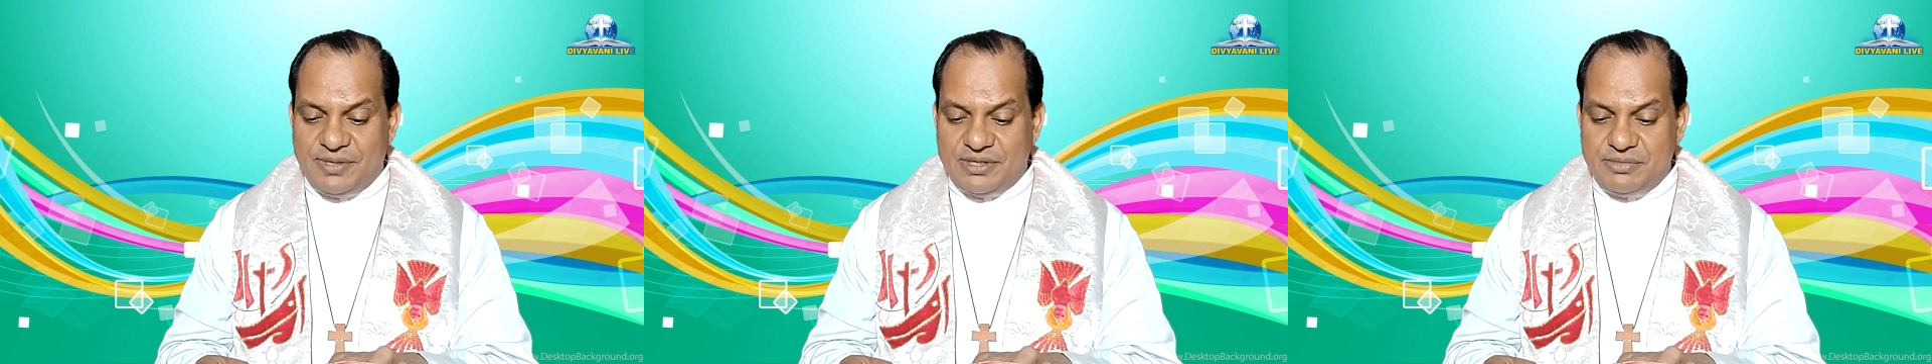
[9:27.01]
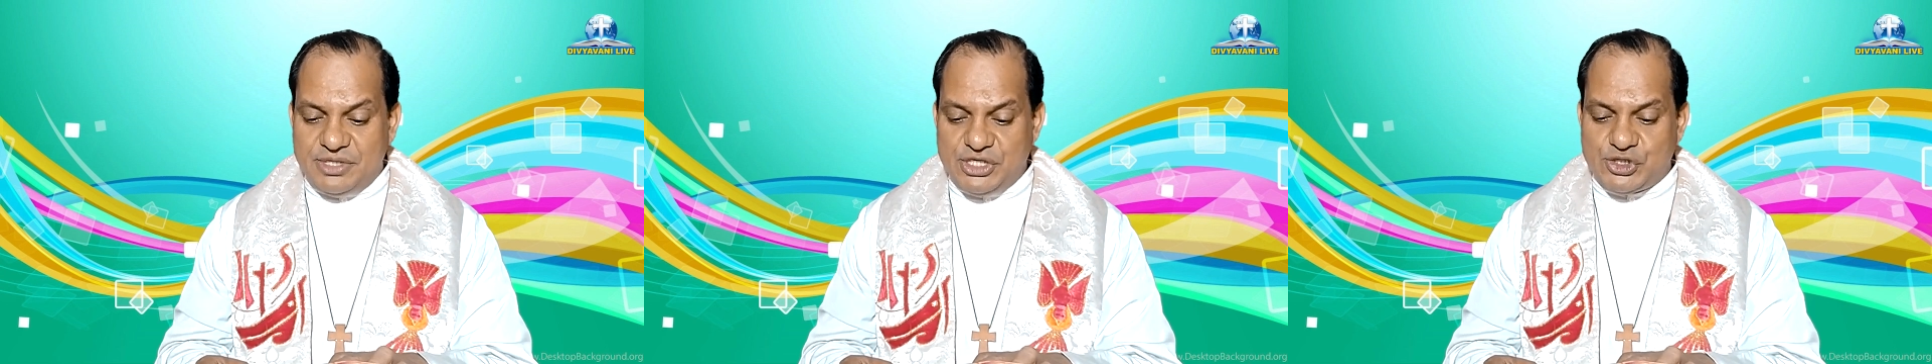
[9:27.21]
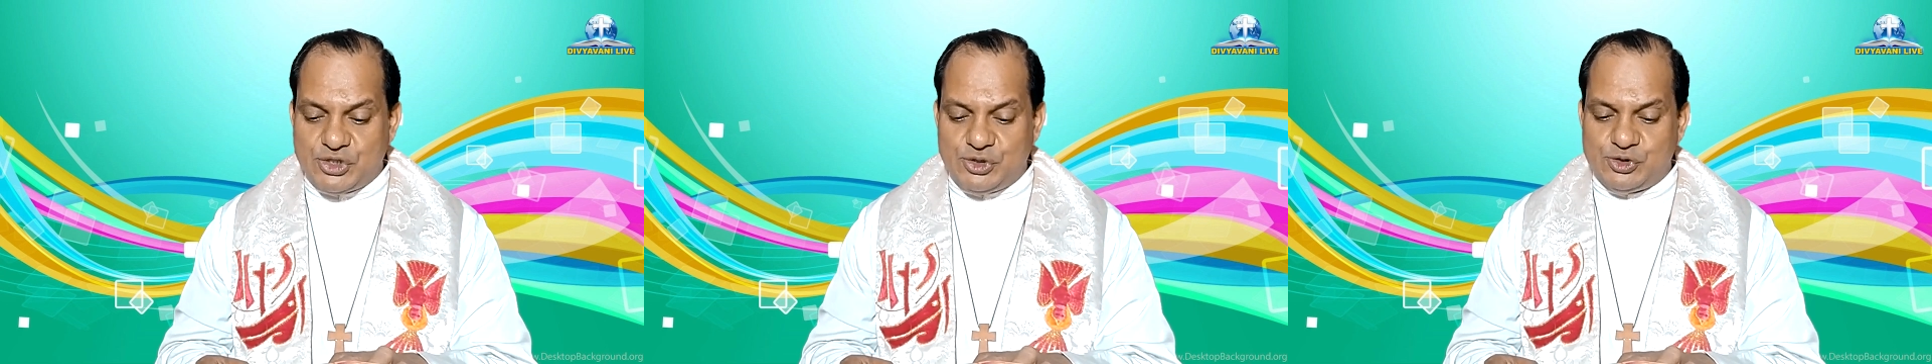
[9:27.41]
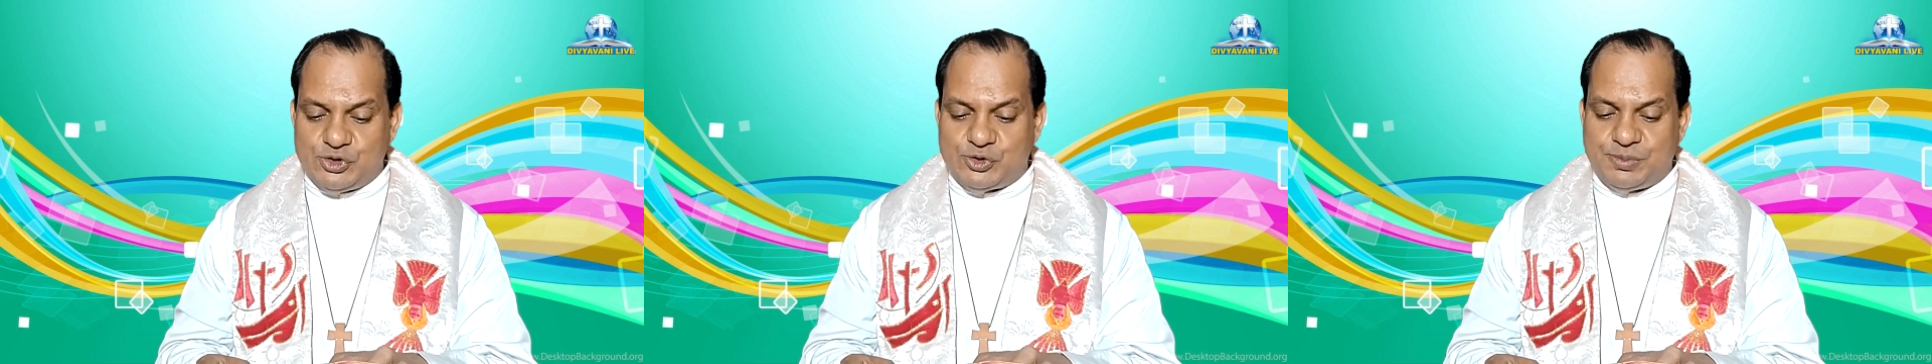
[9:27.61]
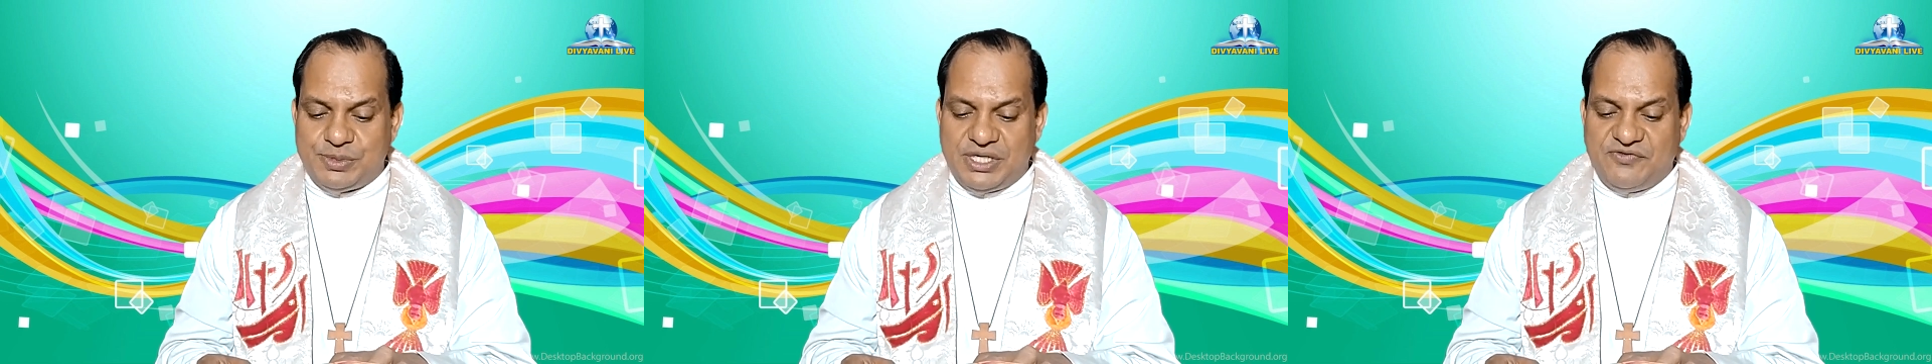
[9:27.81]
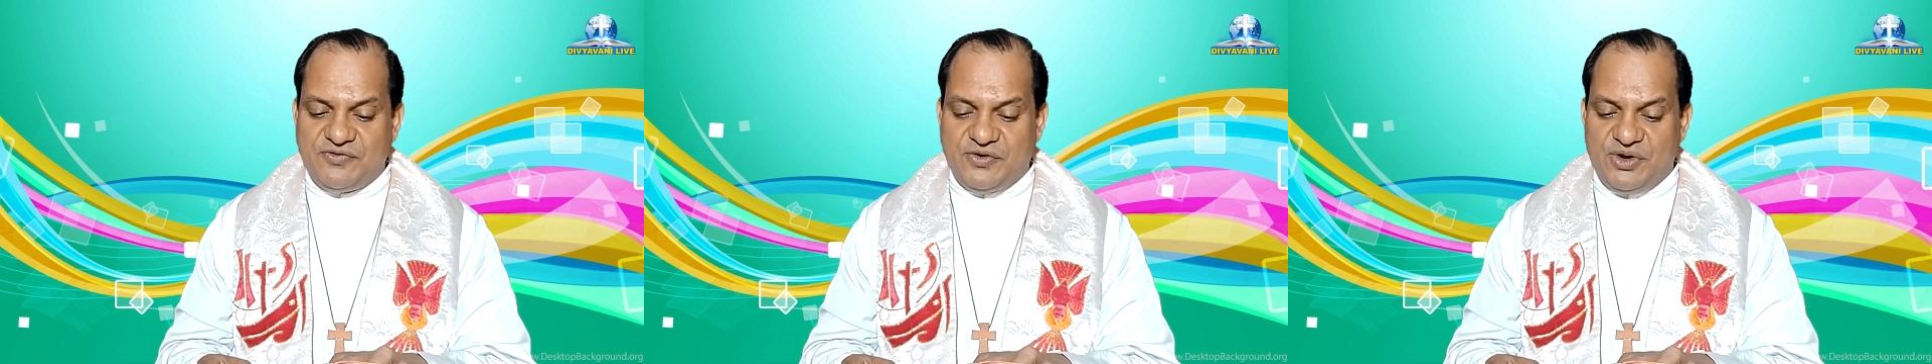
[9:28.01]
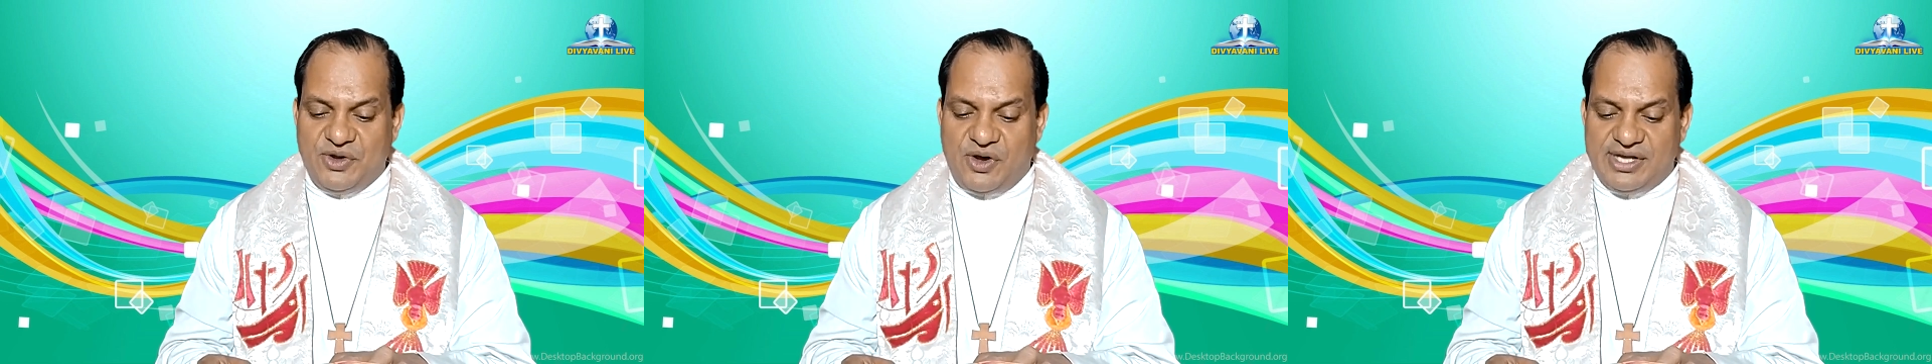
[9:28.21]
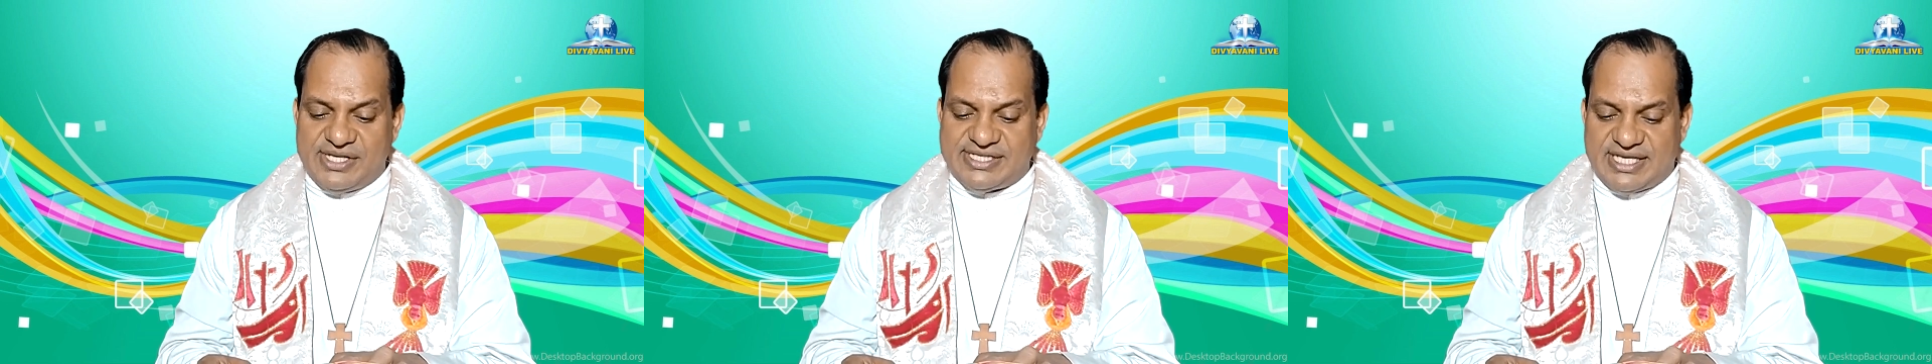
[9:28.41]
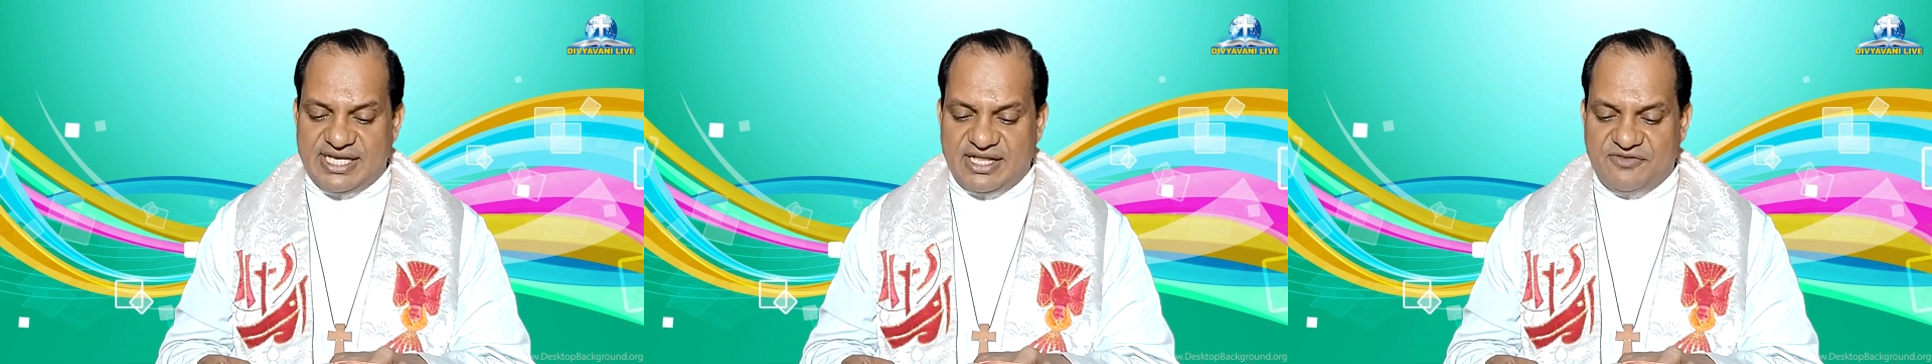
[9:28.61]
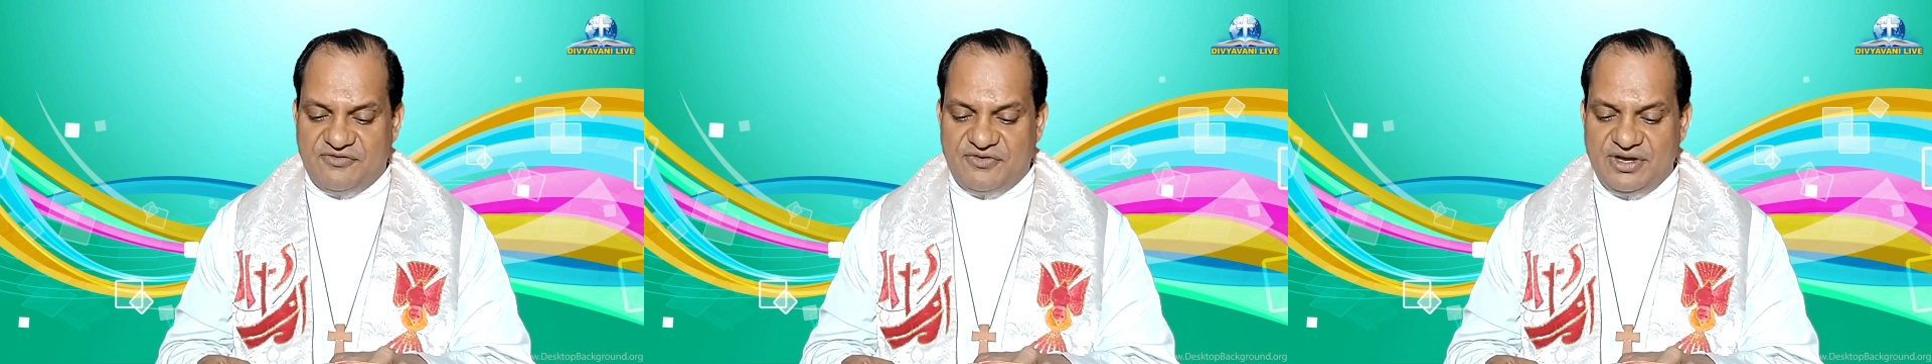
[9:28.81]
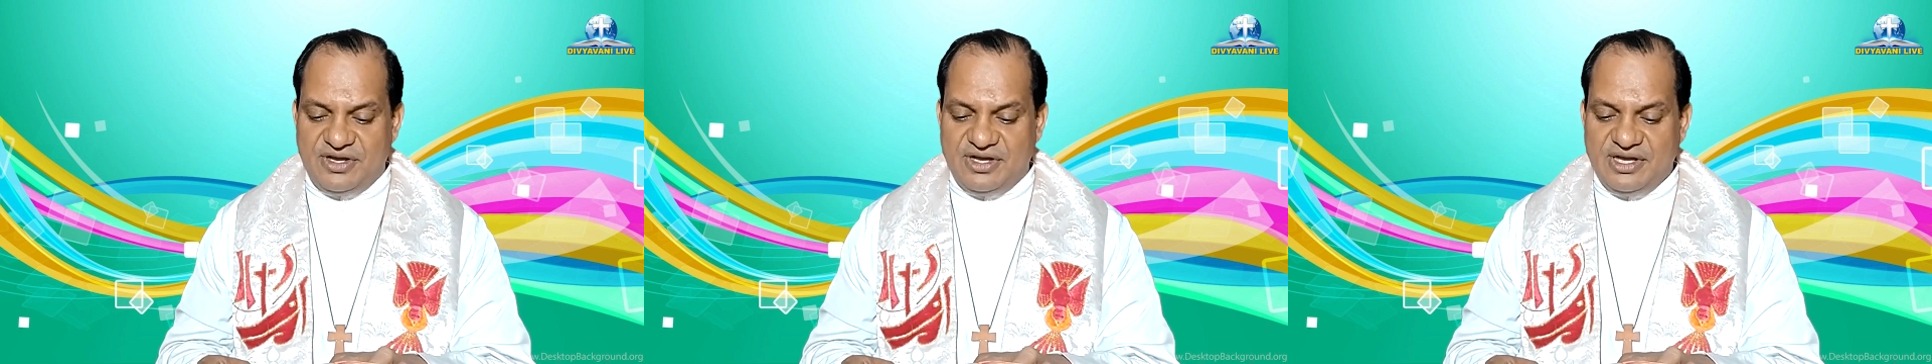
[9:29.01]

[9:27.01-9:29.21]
permission to speak for yourself